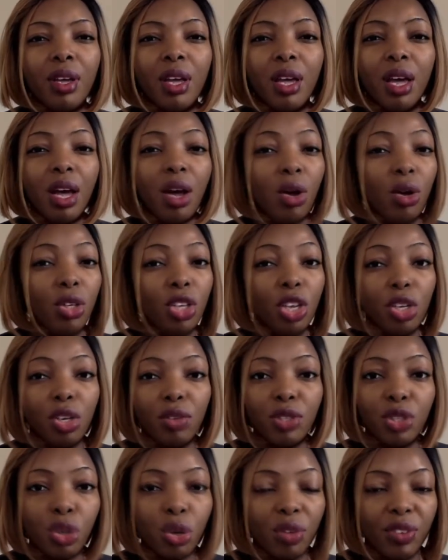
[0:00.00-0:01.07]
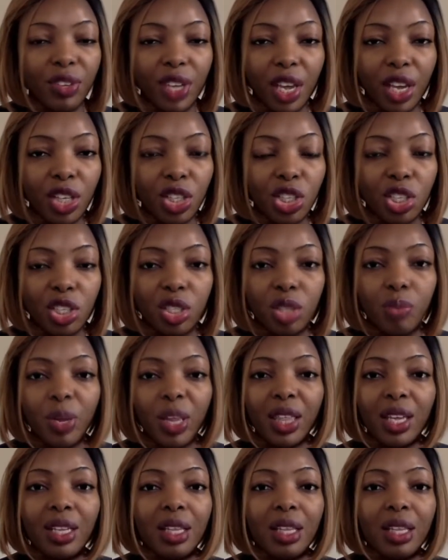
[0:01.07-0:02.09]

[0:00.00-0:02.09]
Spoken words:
a whole lot of certifications. But then the